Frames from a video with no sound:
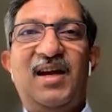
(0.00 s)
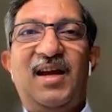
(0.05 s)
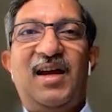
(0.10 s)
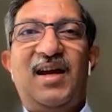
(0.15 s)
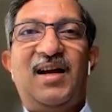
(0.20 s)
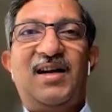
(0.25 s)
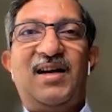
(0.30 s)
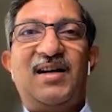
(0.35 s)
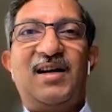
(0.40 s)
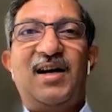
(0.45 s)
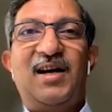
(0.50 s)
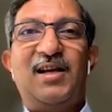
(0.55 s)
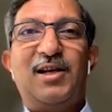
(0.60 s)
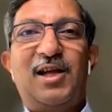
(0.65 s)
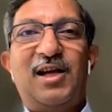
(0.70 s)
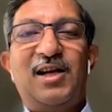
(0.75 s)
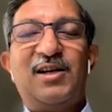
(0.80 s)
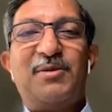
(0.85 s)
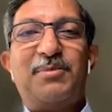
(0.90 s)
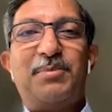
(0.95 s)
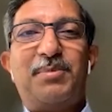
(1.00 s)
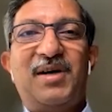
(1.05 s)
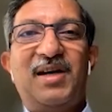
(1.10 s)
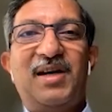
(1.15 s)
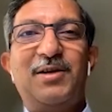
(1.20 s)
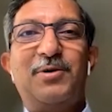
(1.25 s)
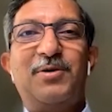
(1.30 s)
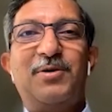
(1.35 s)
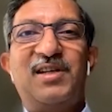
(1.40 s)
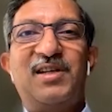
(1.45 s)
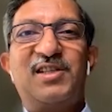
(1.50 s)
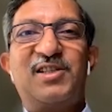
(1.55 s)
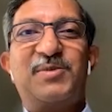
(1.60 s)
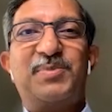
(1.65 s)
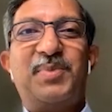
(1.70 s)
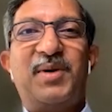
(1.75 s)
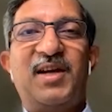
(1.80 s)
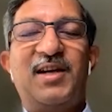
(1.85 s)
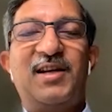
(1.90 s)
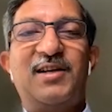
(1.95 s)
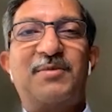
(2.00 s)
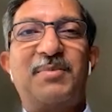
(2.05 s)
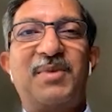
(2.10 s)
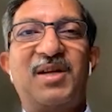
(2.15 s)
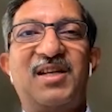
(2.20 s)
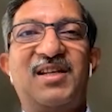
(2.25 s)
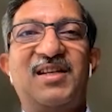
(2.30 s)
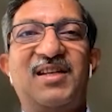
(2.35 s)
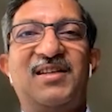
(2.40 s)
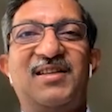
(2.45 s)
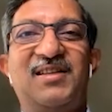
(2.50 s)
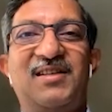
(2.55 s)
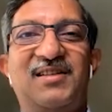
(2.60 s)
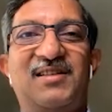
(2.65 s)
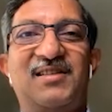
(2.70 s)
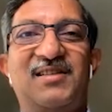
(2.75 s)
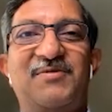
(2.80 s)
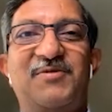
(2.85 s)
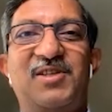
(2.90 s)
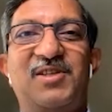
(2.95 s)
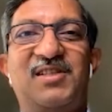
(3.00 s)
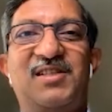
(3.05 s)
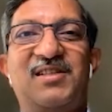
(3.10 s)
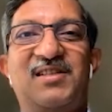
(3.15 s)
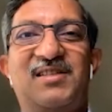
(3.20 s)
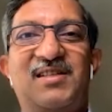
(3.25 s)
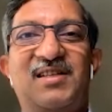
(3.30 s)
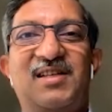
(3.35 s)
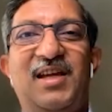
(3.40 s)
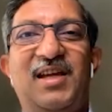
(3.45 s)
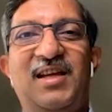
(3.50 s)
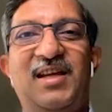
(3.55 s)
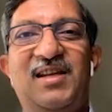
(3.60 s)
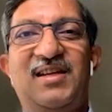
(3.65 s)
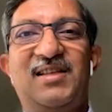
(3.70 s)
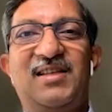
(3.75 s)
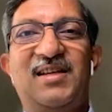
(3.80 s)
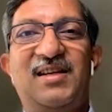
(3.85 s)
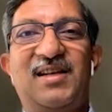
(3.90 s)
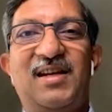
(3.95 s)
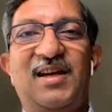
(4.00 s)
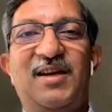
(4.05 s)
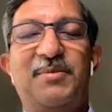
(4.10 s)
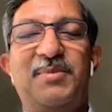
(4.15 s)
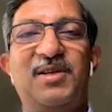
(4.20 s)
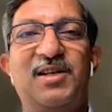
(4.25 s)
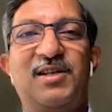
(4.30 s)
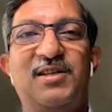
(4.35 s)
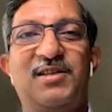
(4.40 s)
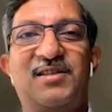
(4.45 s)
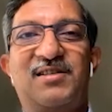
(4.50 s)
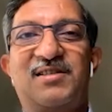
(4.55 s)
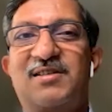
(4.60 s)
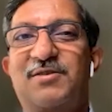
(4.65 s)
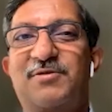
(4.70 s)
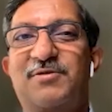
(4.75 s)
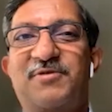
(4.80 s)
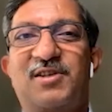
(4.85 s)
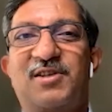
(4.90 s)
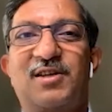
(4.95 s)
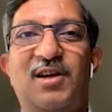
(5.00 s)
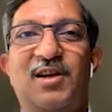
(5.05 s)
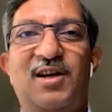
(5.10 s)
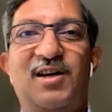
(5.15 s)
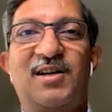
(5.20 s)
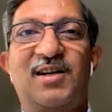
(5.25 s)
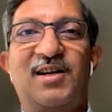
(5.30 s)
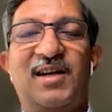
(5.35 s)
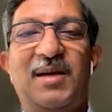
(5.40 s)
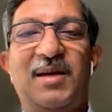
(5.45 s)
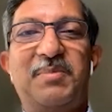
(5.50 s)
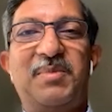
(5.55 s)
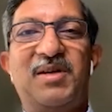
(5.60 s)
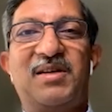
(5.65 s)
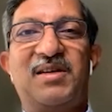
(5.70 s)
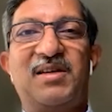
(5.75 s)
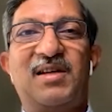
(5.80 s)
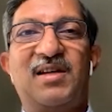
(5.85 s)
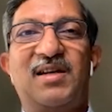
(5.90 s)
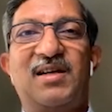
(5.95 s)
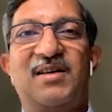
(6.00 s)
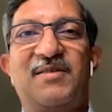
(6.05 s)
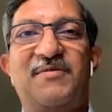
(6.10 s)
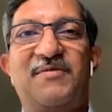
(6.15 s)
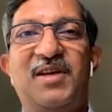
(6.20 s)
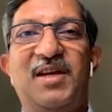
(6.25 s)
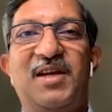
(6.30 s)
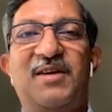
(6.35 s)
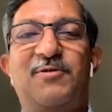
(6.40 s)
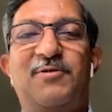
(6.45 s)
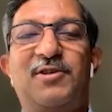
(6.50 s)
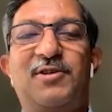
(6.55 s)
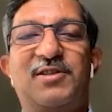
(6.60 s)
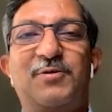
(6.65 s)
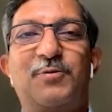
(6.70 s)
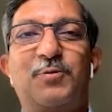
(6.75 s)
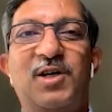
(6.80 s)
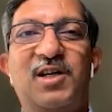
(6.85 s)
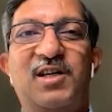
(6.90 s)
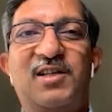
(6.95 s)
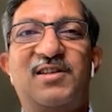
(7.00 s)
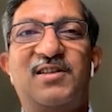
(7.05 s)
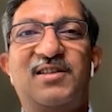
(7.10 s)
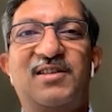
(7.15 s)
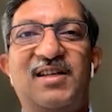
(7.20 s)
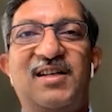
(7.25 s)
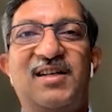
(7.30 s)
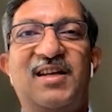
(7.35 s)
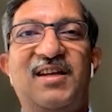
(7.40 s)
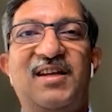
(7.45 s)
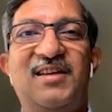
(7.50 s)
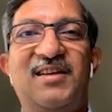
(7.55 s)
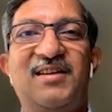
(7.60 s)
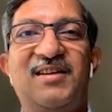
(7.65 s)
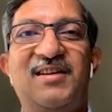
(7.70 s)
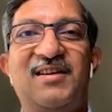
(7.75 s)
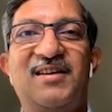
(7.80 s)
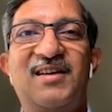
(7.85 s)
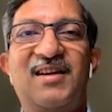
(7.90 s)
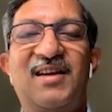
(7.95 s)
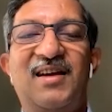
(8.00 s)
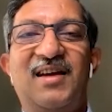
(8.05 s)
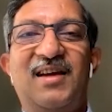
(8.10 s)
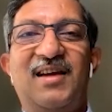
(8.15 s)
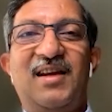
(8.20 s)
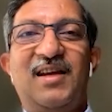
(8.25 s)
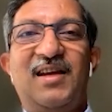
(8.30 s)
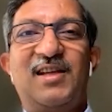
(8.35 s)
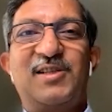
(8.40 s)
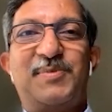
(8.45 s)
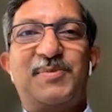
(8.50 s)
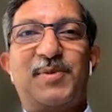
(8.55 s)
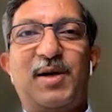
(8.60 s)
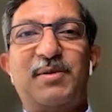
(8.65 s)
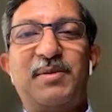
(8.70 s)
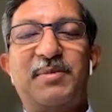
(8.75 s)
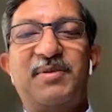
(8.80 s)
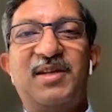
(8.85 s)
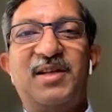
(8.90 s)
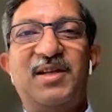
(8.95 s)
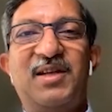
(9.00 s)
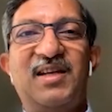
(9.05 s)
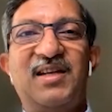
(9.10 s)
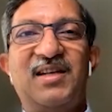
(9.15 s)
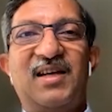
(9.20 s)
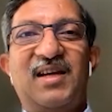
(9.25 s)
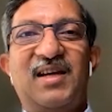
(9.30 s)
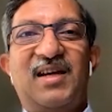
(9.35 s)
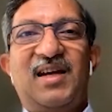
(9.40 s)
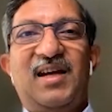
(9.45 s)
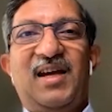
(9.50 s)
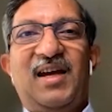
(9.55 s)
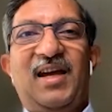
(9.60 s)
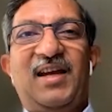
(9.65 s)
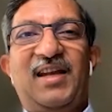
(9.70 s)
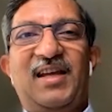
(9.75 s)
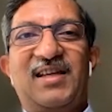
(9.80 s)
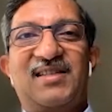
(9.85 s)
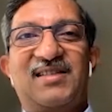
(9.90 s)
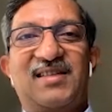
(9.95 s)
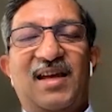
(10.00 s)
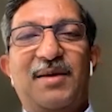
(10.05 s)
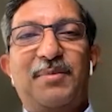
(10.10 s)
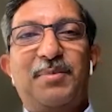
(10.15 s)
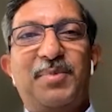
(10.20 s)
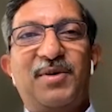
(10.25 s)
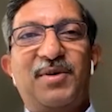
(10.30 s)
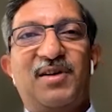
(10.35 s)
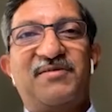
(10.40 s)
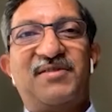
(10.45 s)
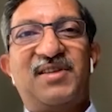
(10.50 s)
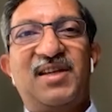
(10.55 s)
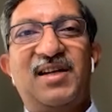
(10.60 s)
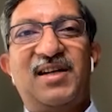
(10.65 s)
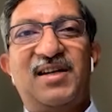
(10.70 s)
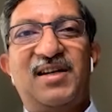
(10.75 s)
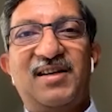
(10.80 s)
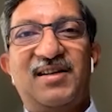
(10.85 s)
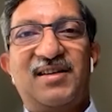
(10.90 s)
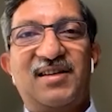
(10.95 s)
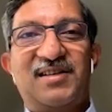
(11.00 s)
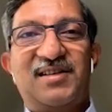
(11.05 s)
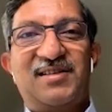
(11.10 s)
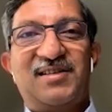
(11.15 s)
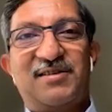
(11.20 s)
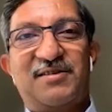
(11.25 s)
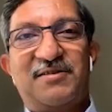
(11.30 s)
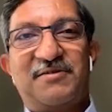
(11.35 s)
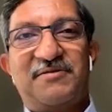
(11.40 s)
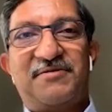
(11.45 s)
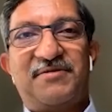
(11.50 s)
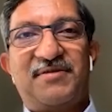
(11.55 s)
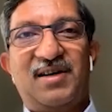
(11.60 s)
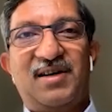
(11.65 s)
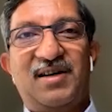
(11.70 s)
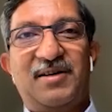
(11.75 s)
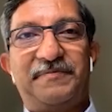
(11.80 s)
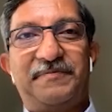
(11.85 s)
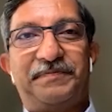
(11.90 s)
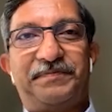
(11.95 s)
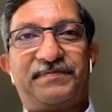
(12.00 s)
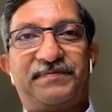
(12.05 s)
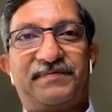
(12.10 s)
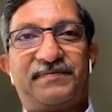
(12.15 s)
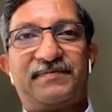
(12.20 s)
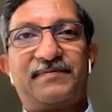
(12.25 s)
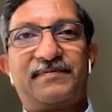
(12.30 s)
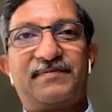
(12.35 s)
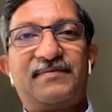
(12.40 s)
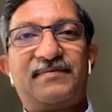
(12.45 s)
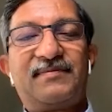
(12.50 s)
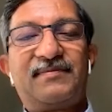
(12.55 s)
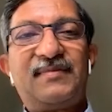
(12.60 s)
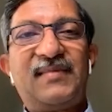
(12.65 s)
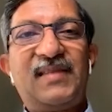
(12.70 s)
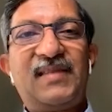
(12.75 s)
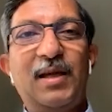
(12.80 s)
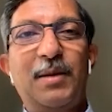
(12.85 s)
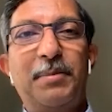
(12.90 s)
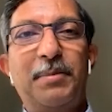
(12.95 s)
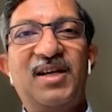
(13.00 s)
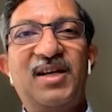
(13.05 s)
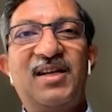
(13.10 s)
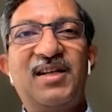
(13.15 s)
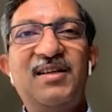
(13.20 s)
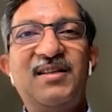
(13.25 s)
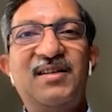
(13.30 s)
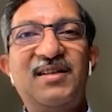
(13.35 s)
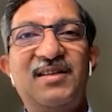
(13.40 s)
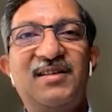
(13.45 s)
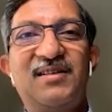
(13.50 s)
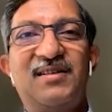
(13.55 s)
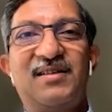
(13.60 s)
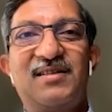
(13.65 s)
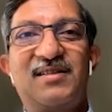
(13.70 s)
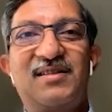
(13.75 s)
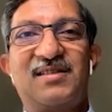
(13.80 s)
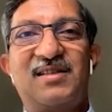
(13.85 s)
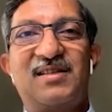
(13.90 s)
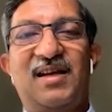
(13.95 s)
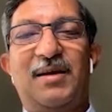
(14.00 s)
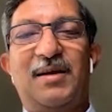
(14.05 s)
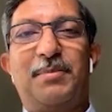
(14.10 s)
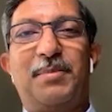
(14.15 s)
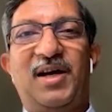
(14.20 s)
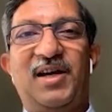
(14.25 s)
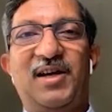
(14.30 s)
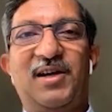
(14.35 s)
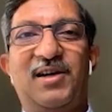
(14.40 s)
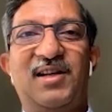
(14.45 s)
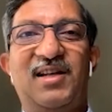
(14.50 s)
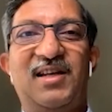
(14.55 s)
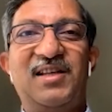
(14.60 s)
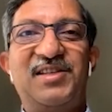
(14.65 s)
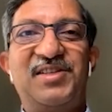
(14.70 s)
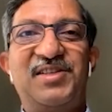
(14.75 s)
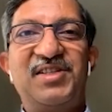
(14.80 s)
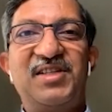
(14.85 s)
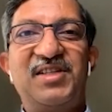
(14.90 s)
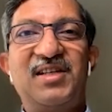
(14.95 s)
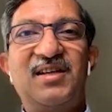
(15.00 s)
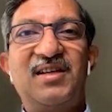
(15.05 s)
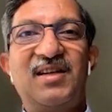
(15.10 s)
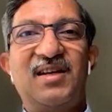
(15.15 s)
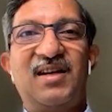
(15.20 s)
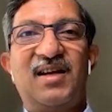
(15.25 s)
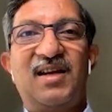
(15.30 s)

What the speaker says: a lot of bio-inspired materials, which is an area that I have been interested for a long time, and we have also worked on that area, is probably an example of the integration of materials, biology,